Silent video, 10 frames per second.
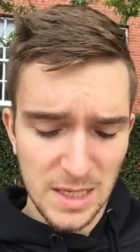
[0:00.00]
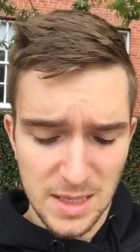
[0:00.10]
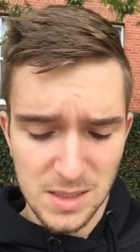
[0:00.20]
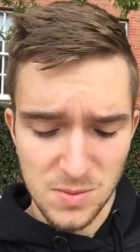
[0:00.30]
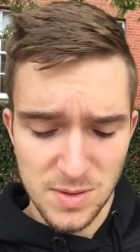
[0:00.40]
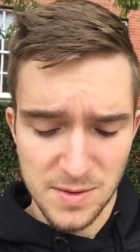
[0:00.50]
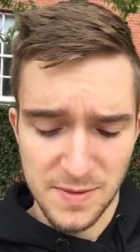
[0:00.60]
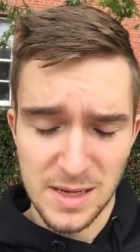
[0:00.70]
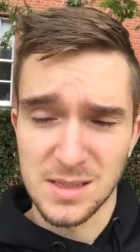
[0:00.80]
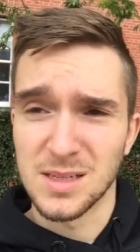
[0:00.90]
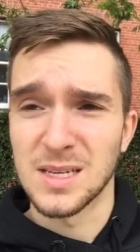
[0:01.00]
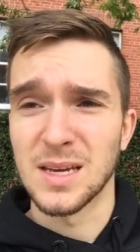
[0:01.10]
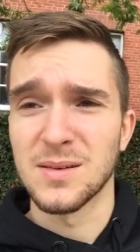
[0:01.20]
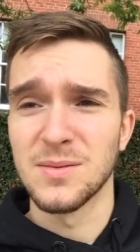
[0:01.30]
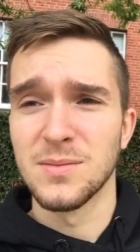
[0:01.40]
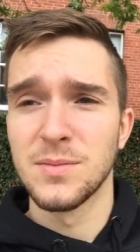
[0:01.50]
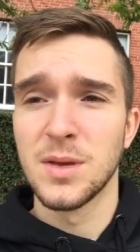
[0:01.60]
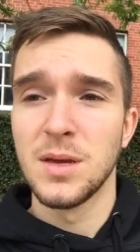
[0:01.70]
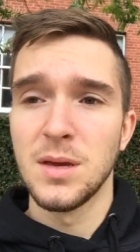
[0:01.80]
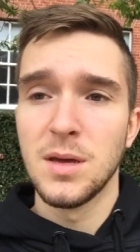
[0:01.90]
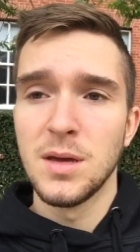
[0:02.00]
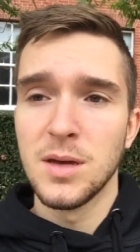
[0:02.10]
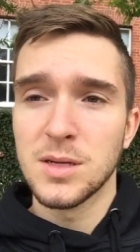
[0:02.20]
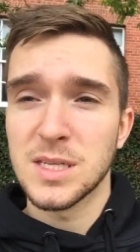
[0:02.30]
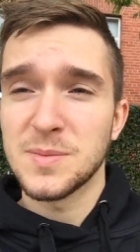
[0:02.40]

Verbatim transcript: And that's one of the things, because